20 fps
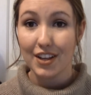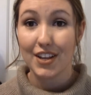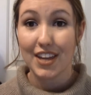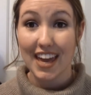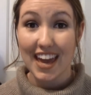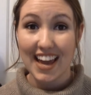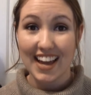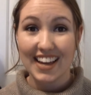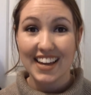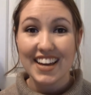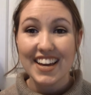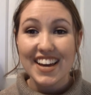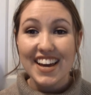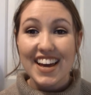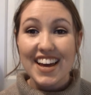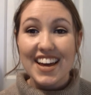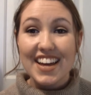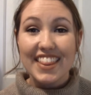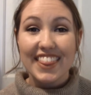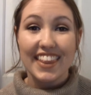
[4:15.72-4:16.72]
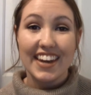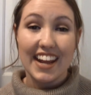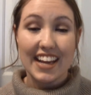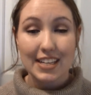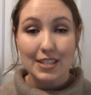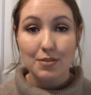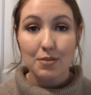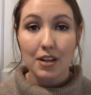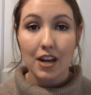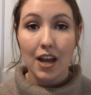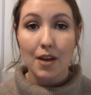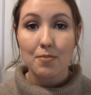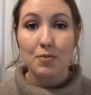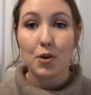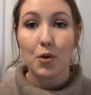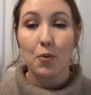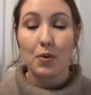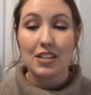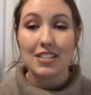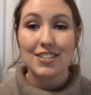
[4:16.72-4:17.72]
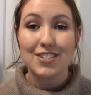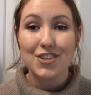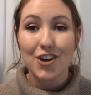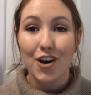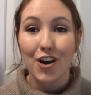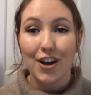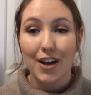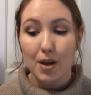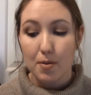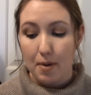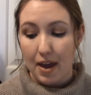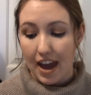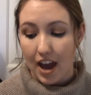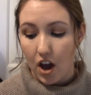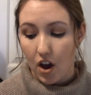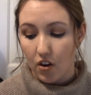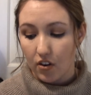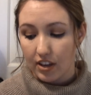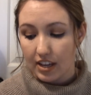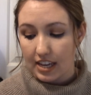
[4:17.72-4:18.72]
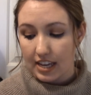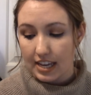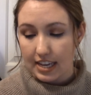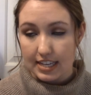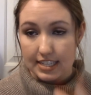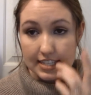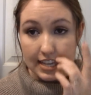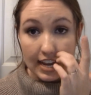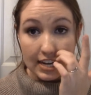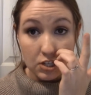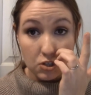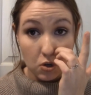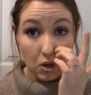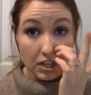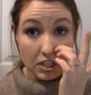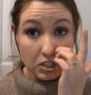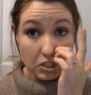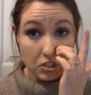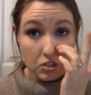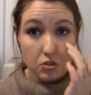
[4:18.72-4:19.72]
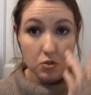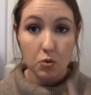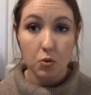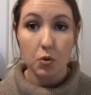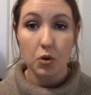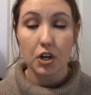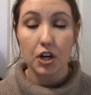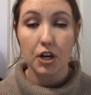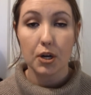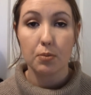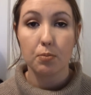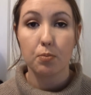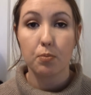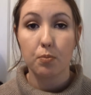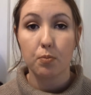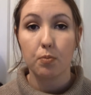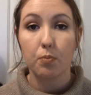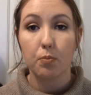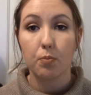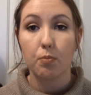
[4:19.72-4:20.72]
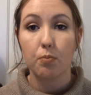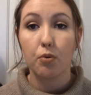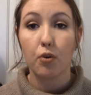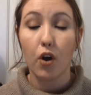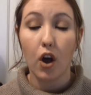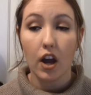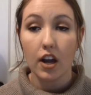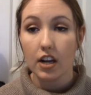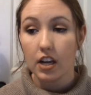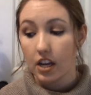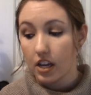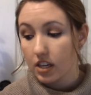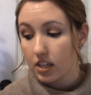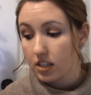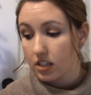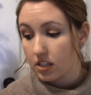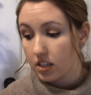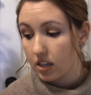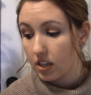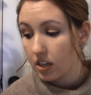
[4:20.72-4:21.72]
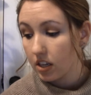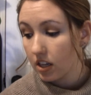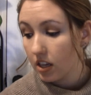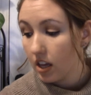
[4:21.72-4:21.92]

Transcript: Okay, the next one I'm going to talk about is a drugstore product.